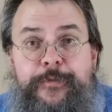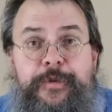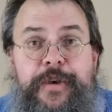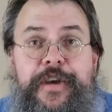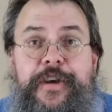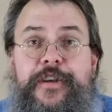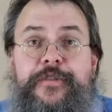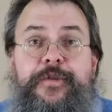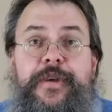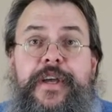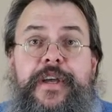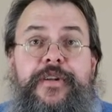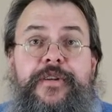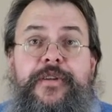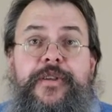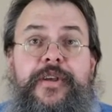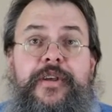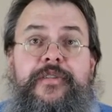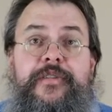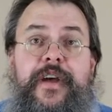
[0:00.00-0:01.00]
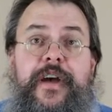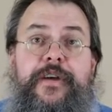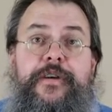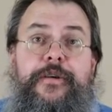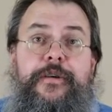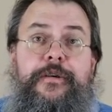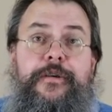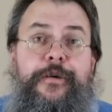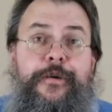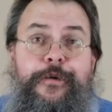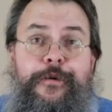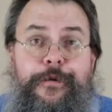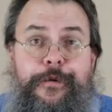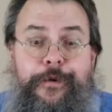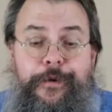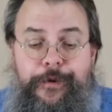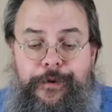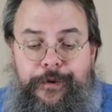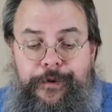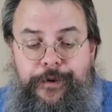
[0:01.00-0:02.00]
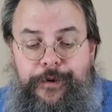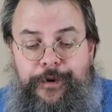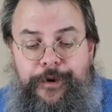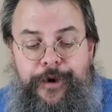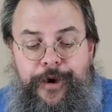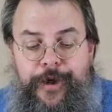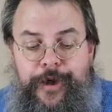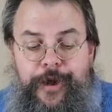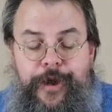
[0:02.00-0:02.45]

Because we can do things like go, oh,